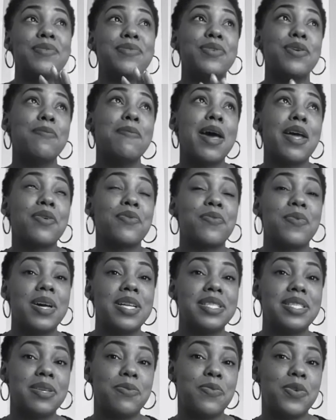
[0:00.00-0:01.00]
no matter what
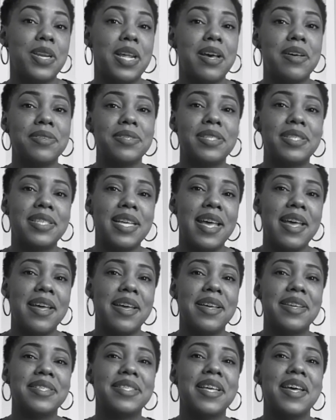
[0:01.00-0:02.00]
someone else
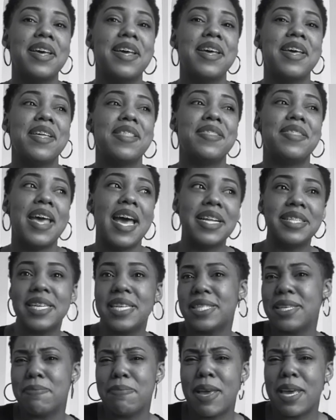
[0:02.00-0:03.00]
says, that
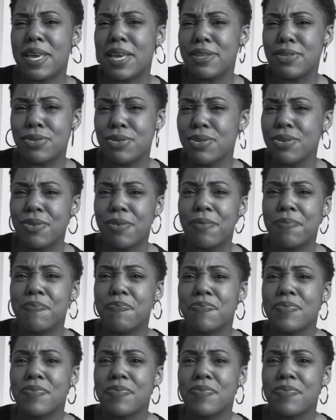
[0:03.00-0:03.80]
doesn't make it true.